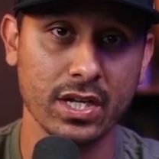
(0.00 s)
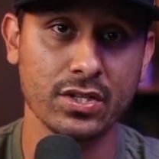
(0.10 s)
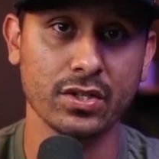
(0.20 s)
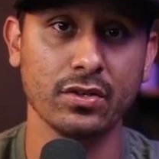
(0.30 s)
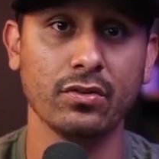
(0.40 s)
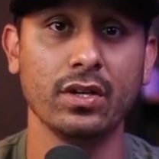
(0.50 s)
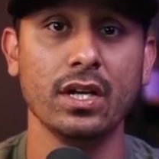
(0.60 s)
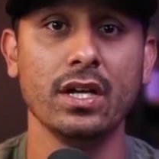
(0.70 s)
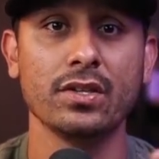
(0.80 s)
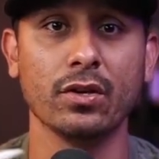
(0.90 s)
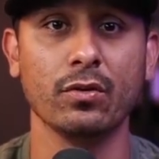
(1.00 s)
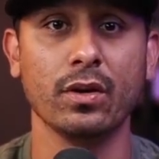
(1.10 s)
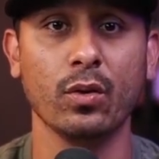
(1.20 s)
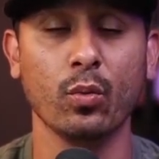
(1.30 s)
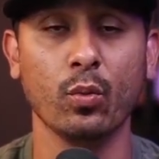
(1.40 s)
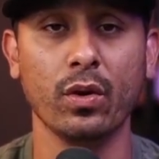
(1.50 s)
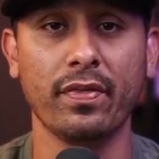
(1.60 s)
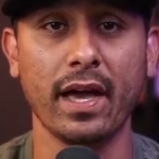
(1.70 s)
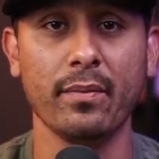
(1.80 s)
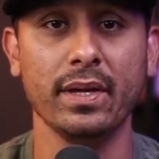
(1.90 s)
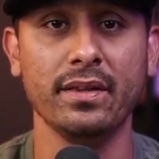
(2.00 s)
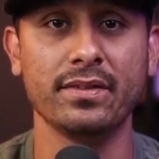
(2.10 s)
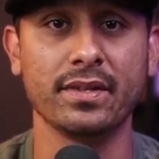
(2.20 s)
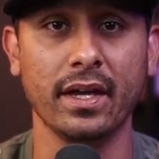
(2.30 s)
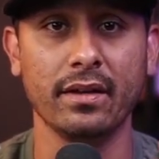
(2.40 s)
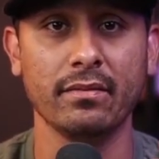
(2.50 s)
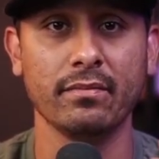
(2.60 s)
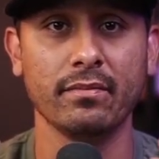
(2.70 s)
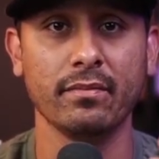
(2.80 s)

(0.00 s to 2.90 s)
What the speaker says: ratio. So with that being said,